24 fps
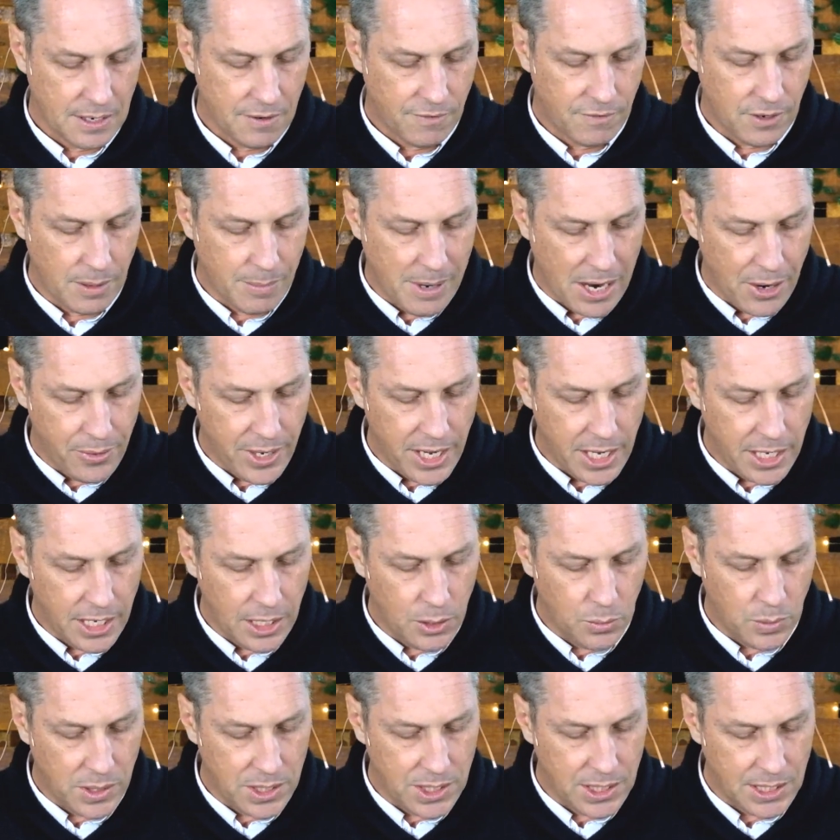From our
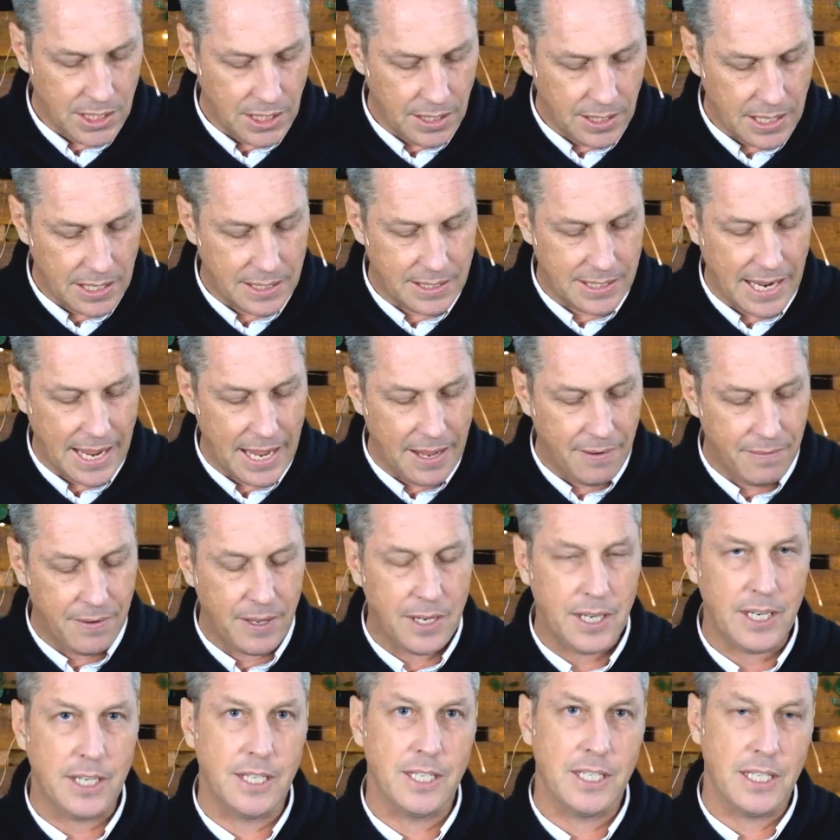reading, we see that
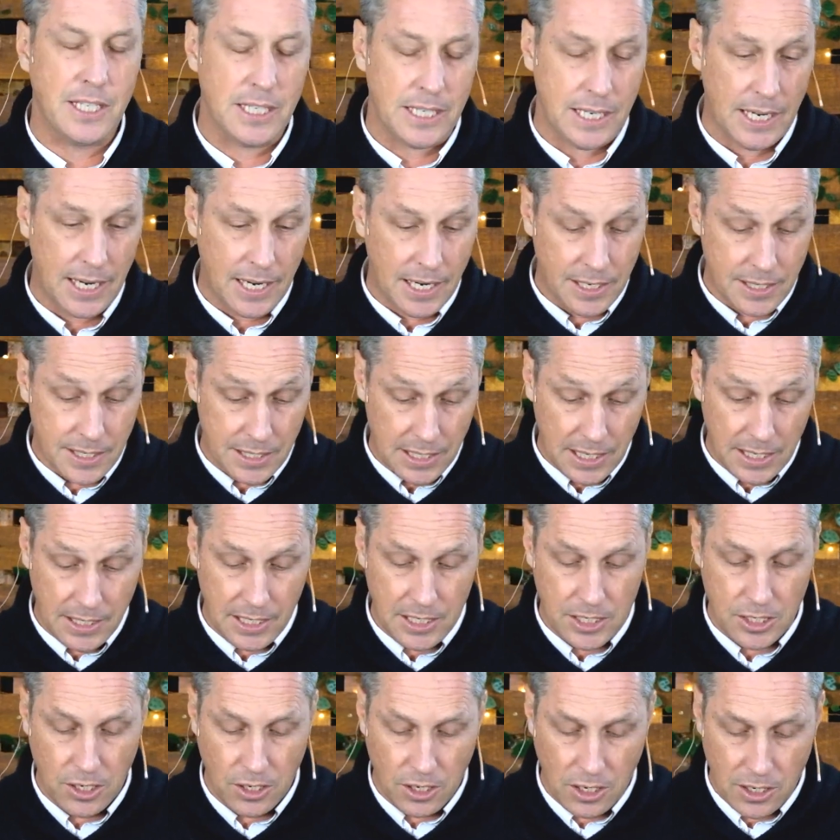David is in
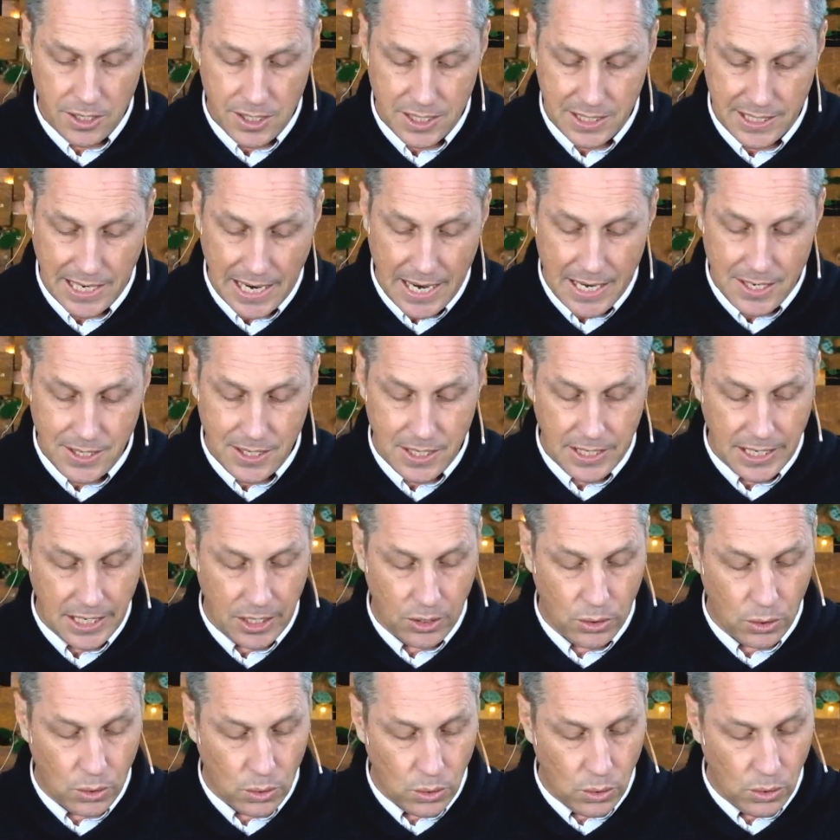his last days, and he
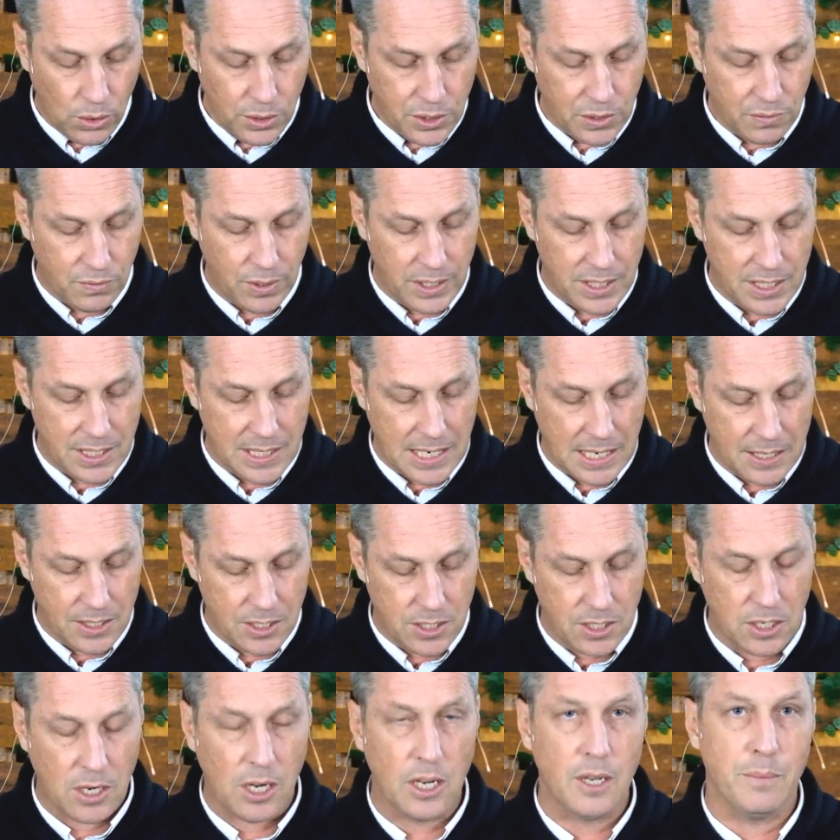calls for his son
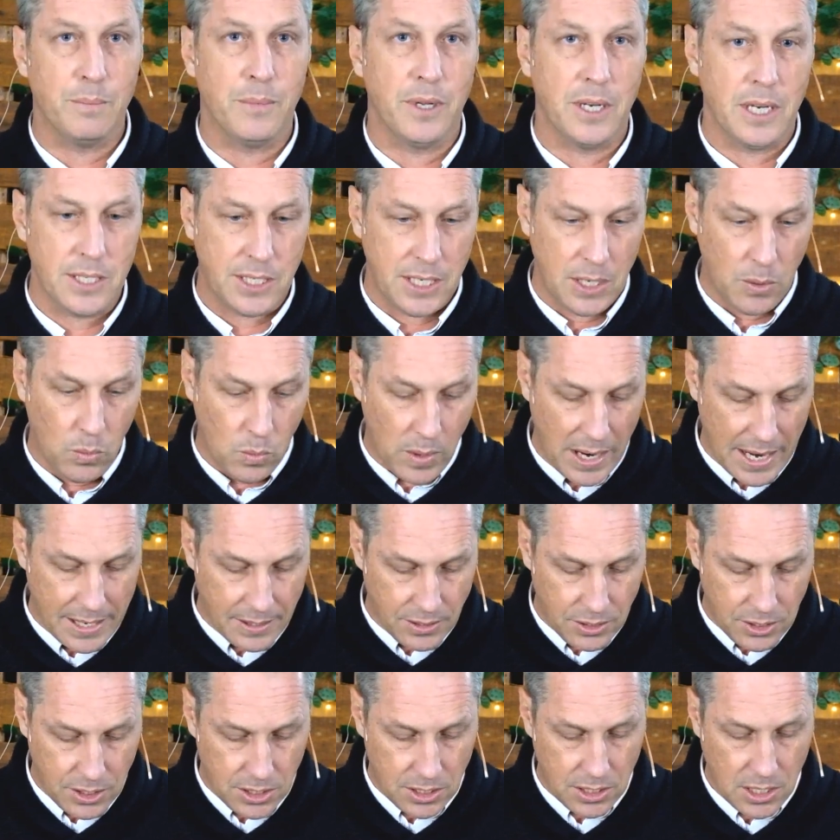Solomon as he
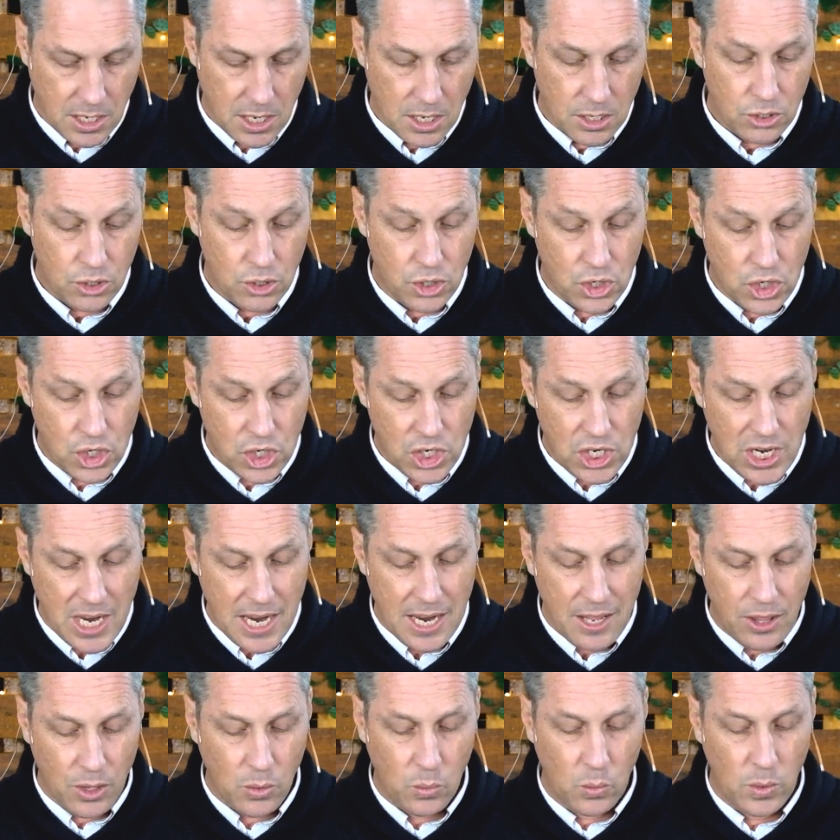wants to
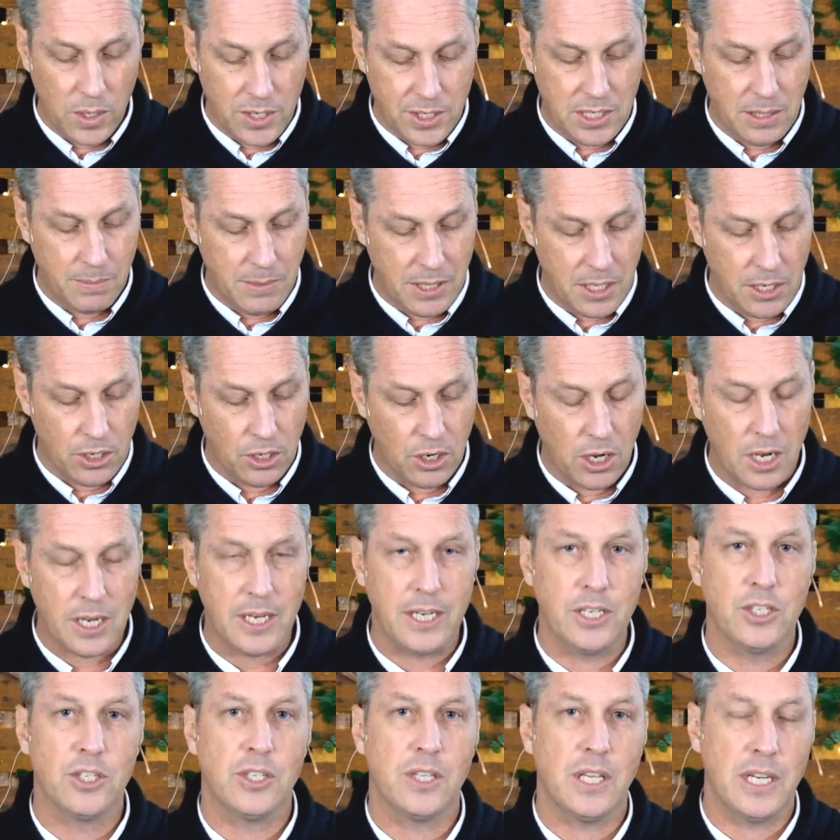share the wisdom and the
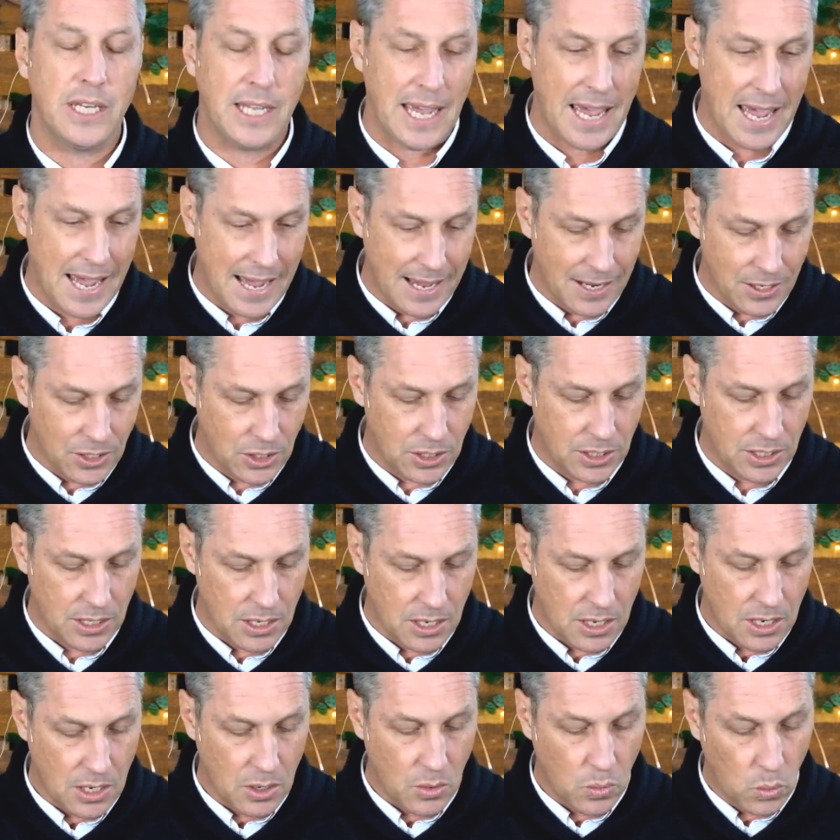knowledge that he has
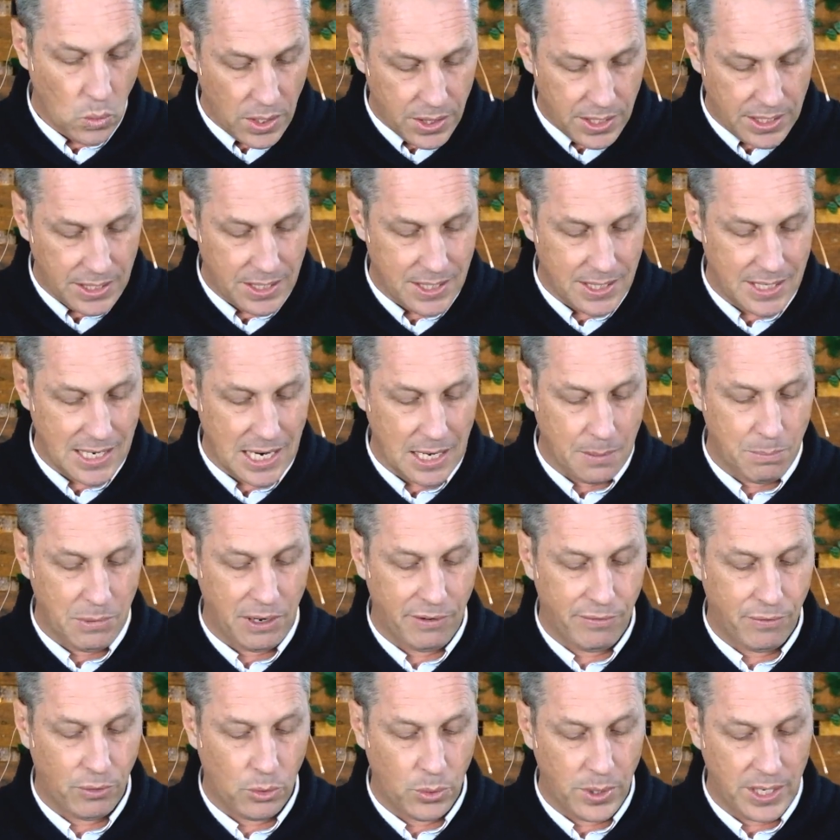with his son
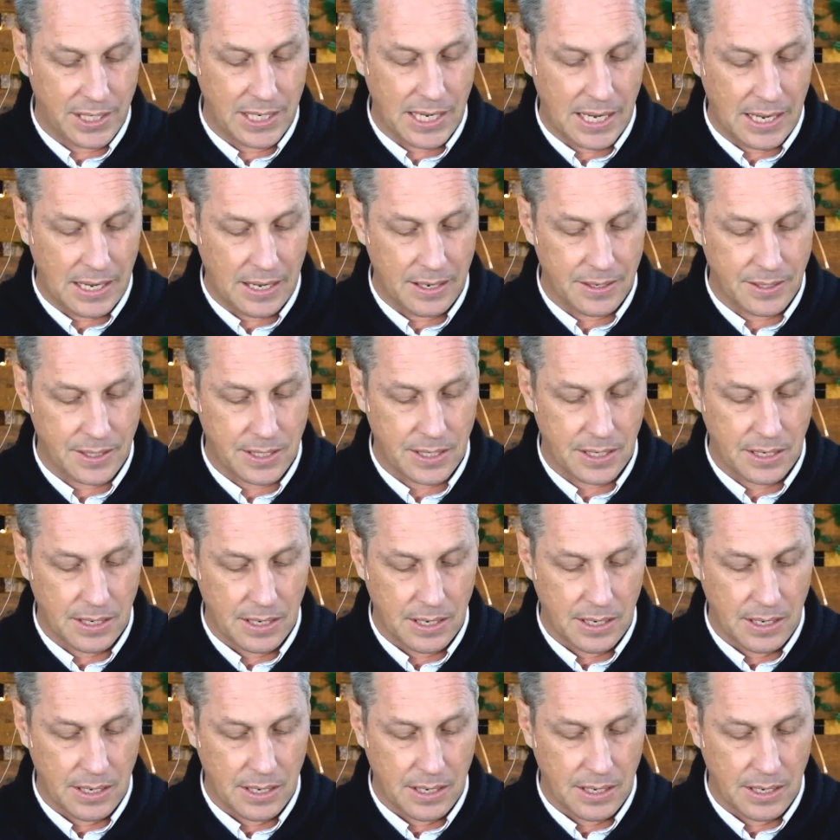before he dies,